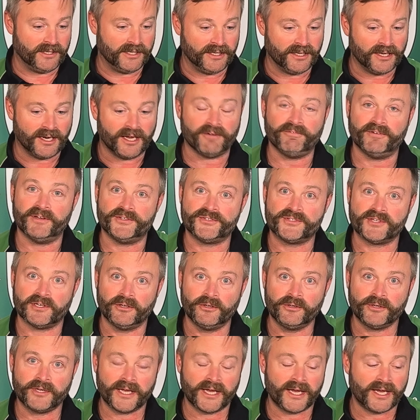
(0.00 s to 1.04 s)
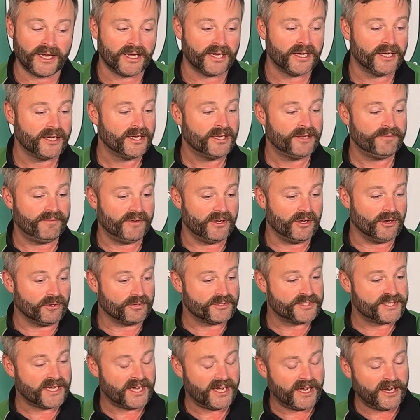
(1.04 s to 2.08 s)
lovely to look at. The
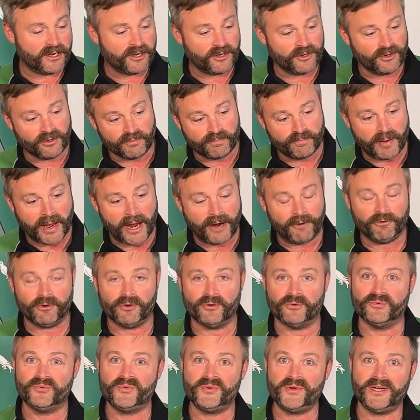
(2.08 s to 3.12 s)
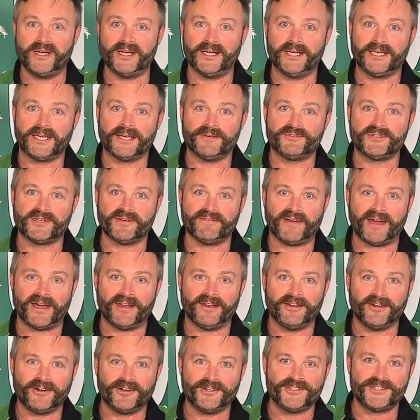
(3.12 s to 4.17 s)
octagonal barrel really gives it that
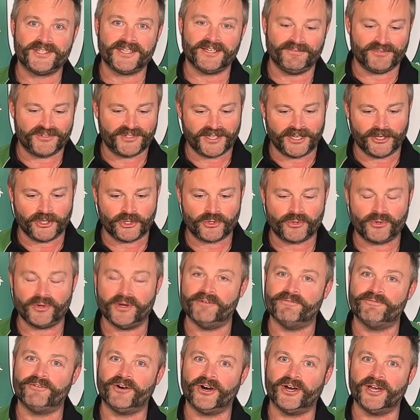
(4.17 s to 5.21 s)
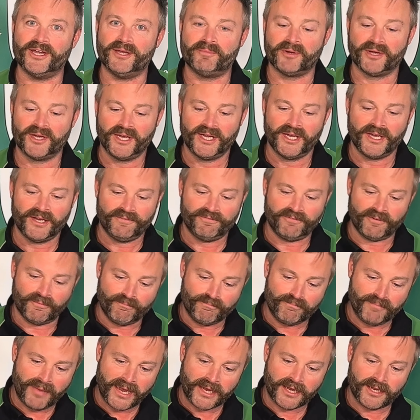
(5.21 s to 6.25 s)
19th century vibe. The
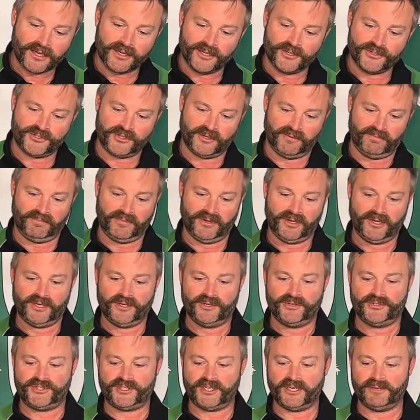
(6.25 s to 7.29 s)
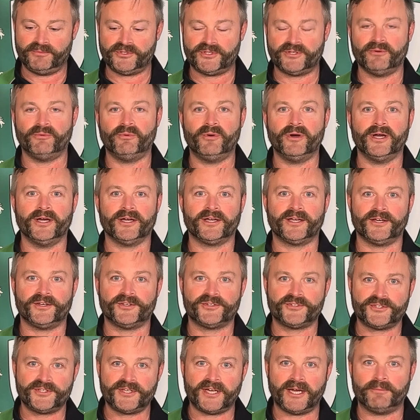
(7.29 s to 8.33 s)
mechanism seems to work
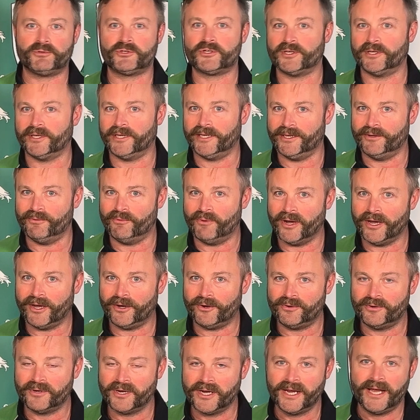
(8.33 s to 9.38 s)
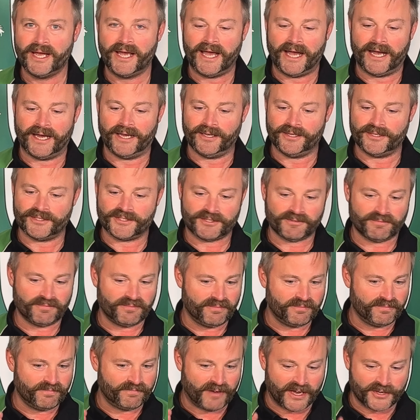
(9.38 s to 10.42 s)
exceptionally well, and
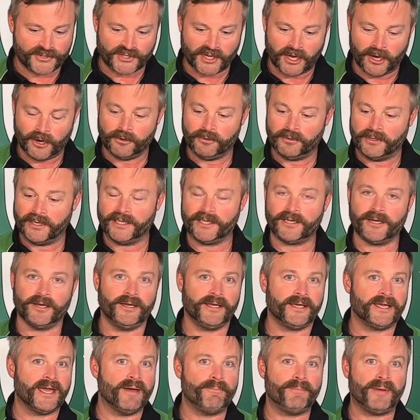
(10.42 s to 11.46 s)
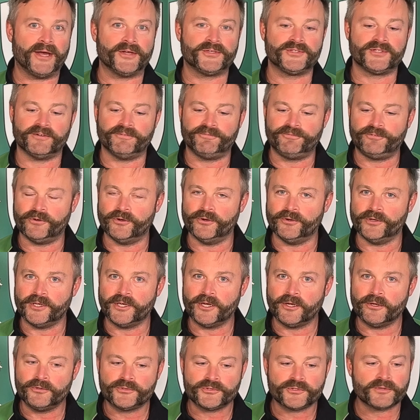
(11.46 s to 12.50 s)
that's only going to get better through
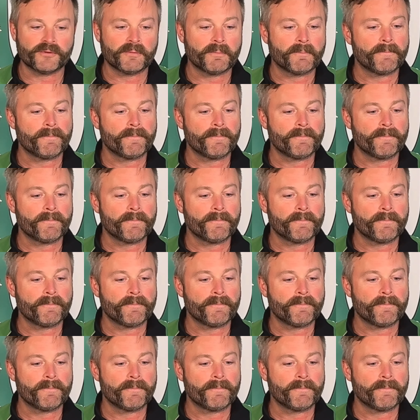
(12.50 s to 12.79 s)
use.